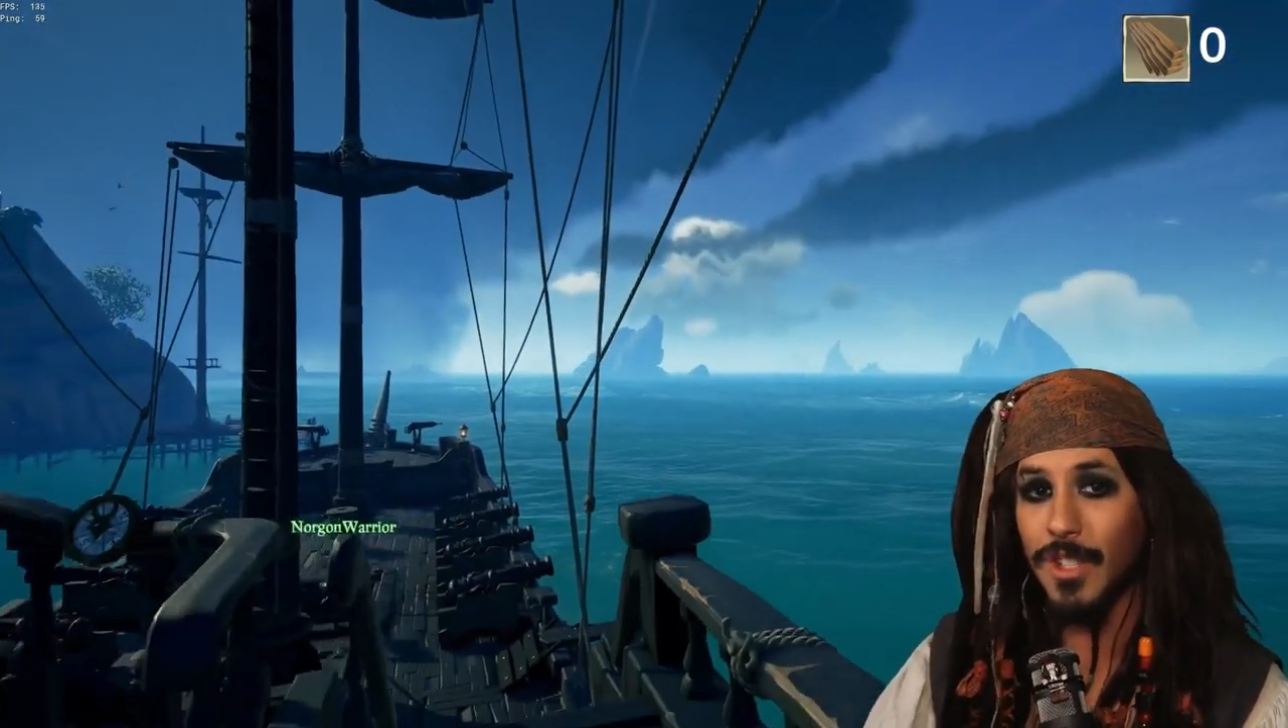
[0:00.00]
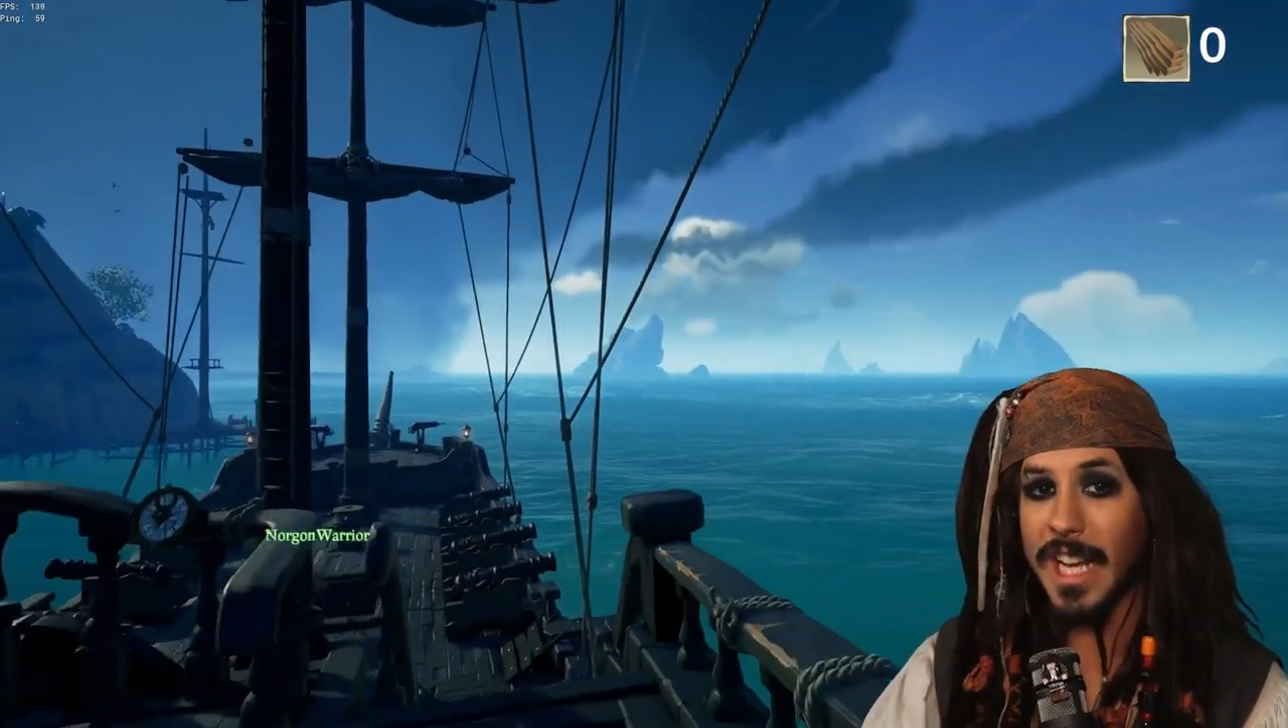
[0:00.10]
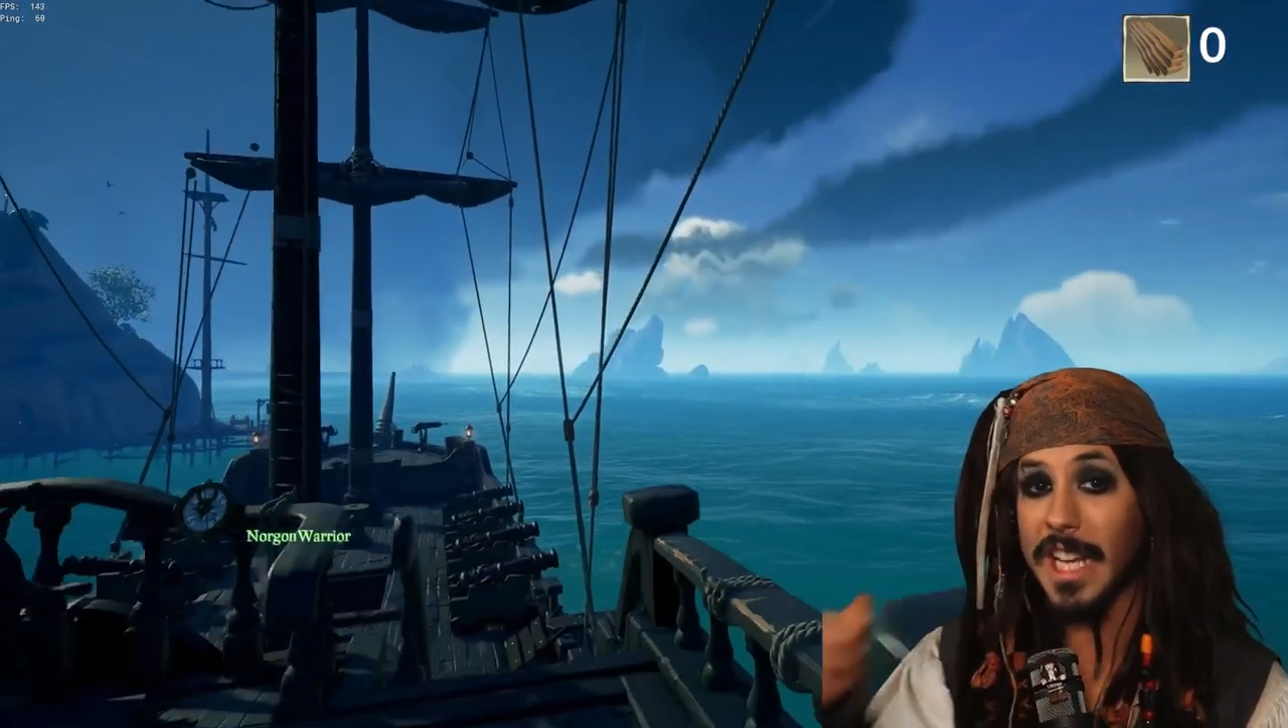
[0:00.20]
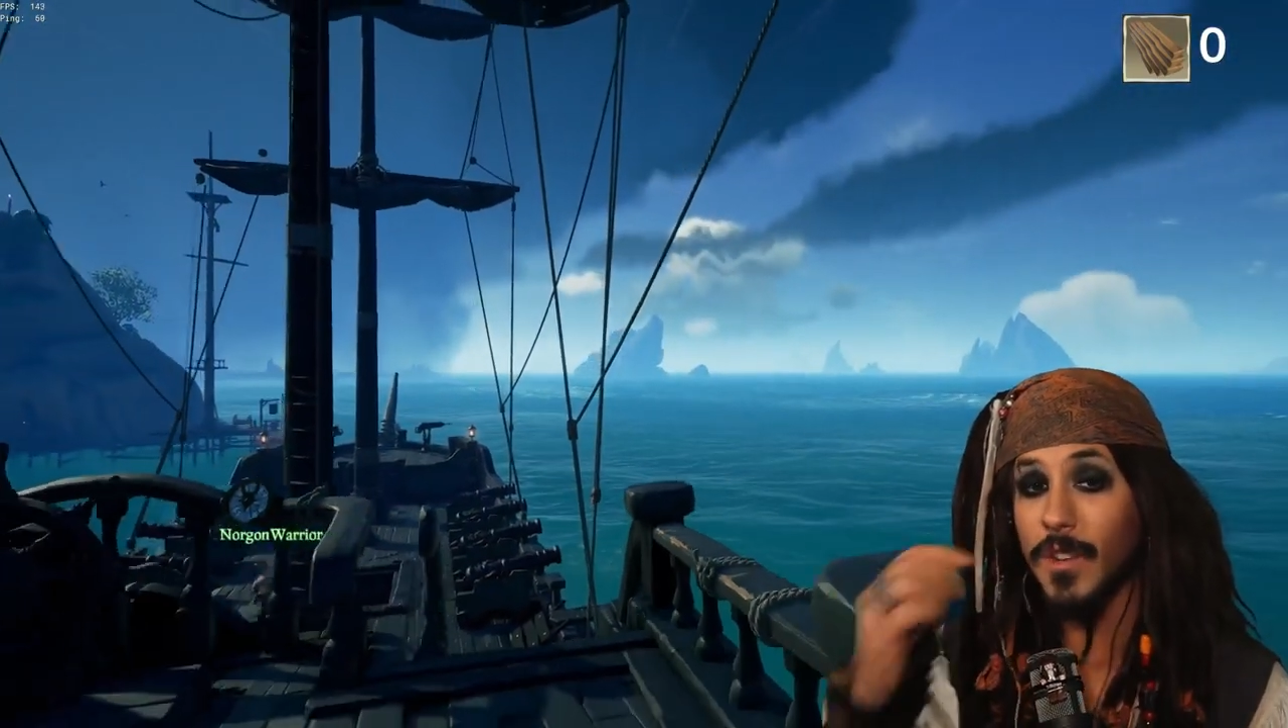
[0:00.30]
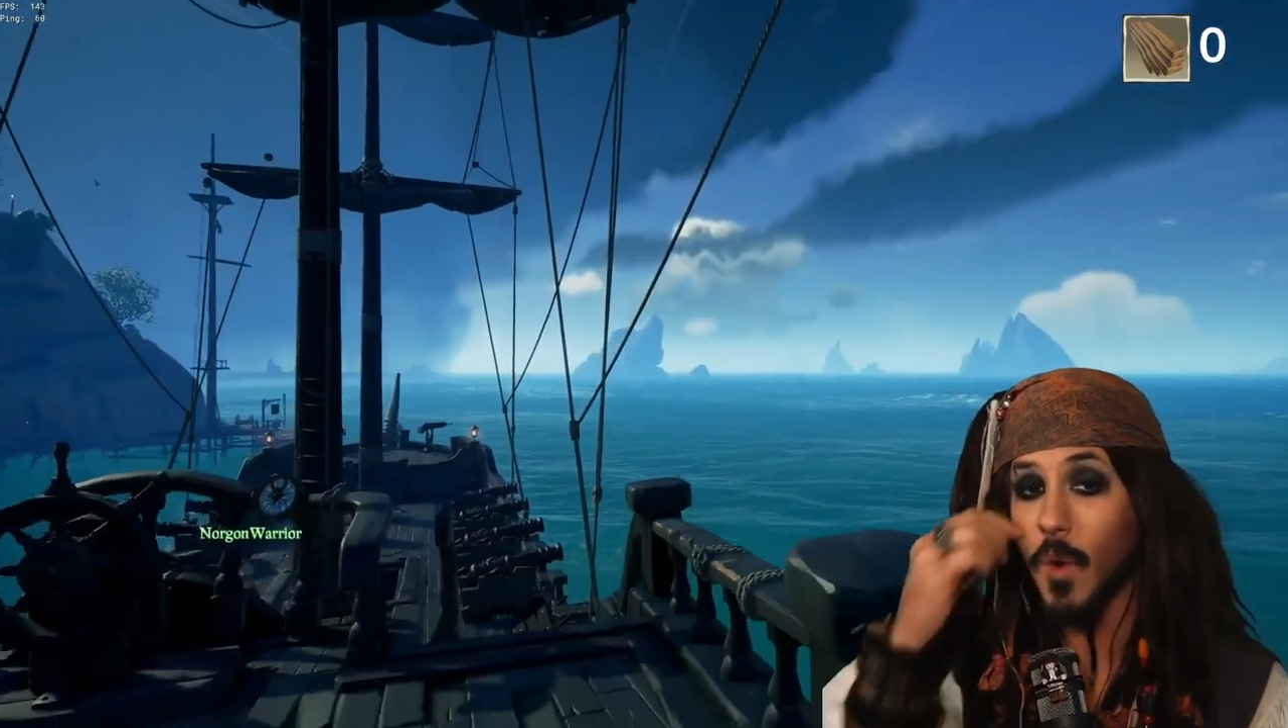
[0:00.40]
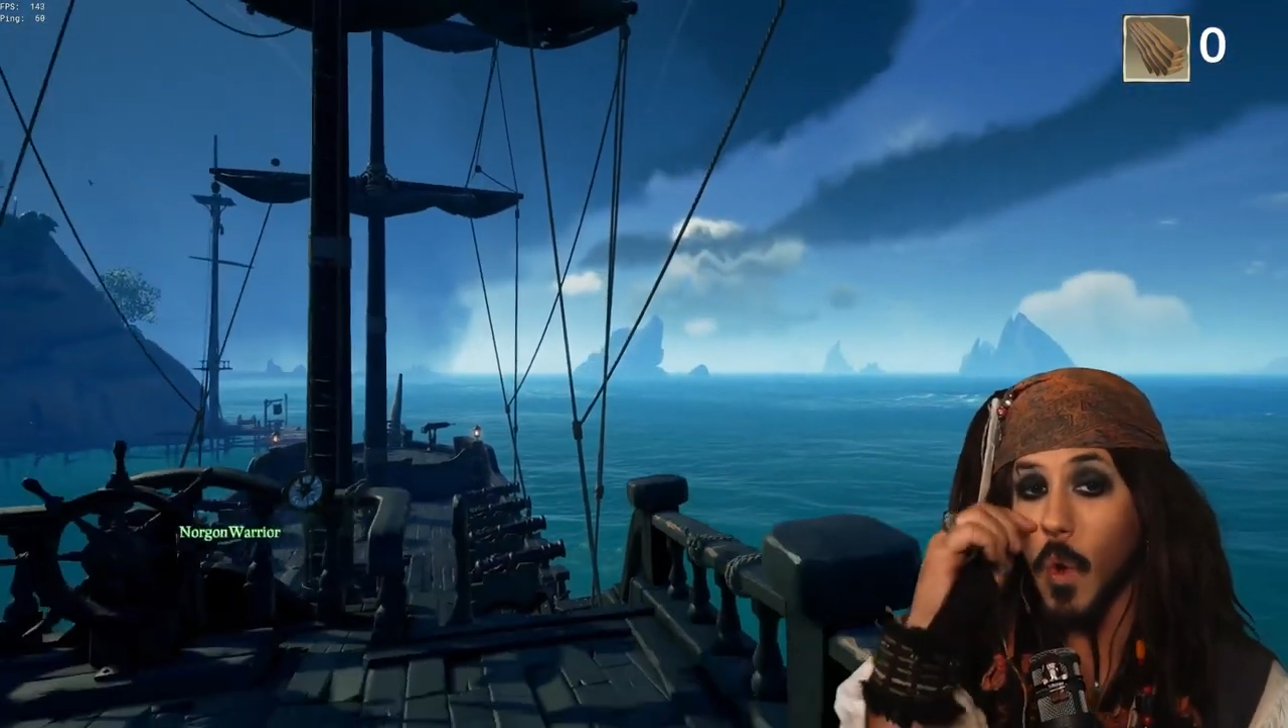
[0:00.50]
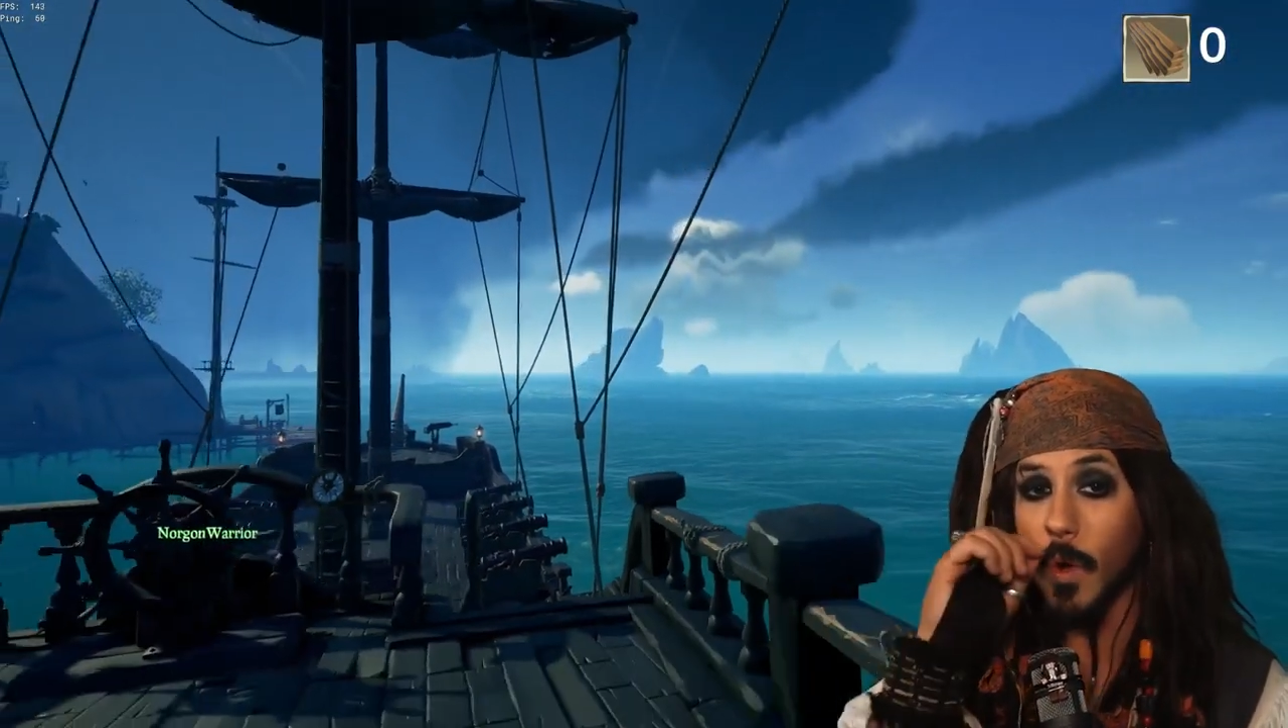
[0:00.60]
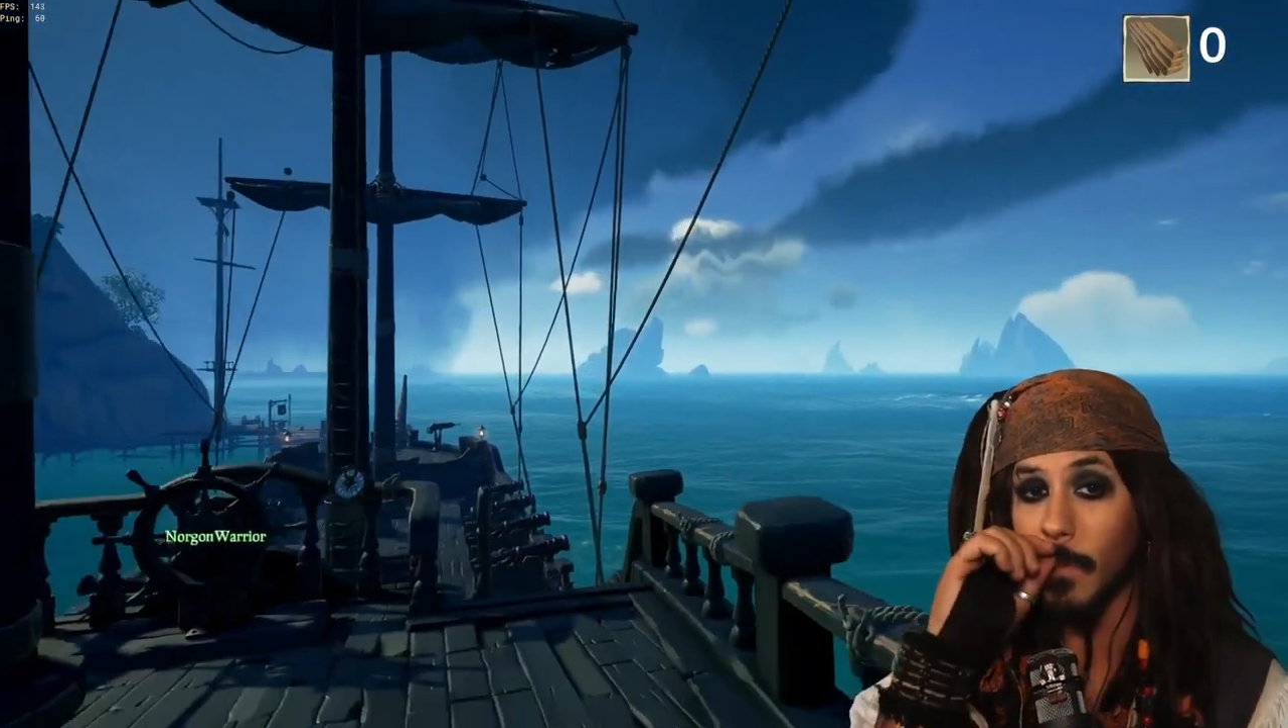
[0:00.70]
Jack Norgon.